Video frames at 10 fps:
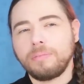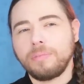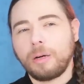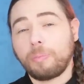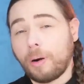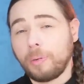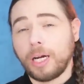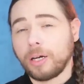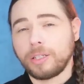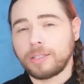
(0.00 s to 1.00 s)
they're probably
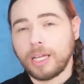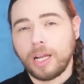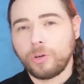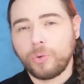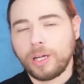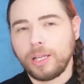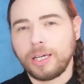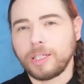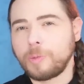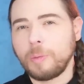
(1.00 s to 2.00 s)
not going to sell out quickly,
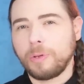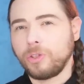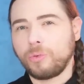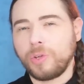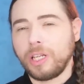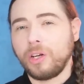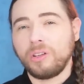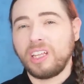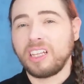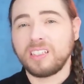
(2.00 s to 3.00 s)
because people don't really
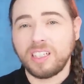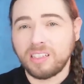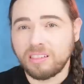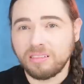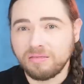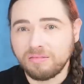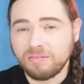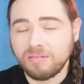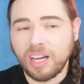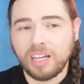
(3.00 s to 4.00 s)
know they exist
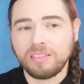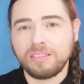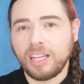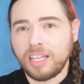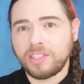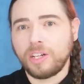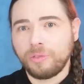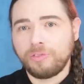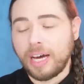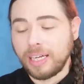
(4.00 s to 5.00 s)
unless they
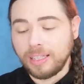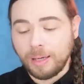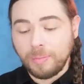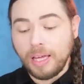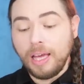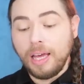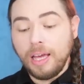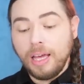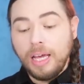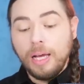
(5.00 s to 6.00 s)
don't find them.
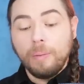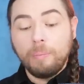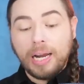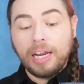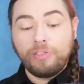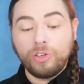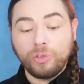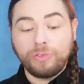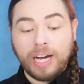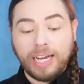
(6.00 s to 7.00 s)
But if you
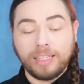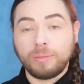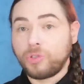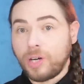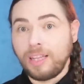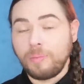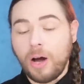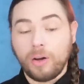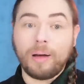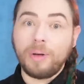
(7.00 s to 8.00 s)
do find them, try them
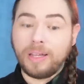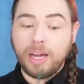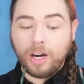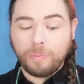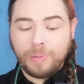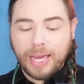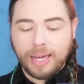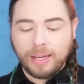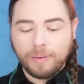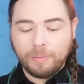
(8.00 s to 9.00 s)
out. I mean, they are
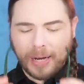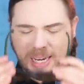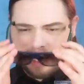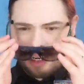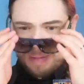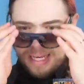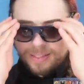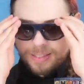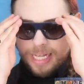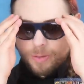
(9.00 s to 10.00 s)
big, but it
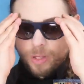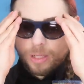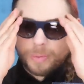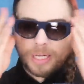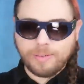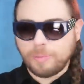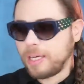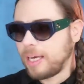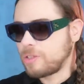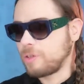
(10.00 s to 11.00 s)
makes sense. Well, I mean, I have a
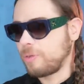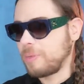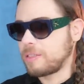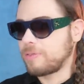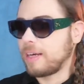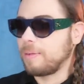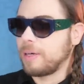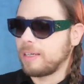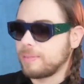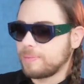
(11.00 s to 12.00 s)
big head, so for me it's fine, but